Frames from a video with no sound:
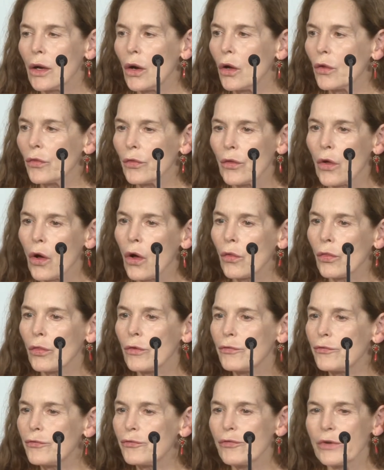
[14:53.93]
on the
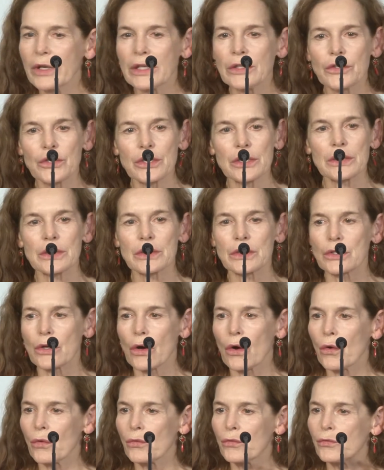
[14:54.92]
fringes
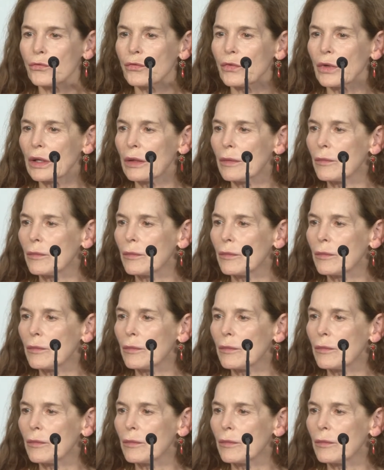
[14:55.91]
of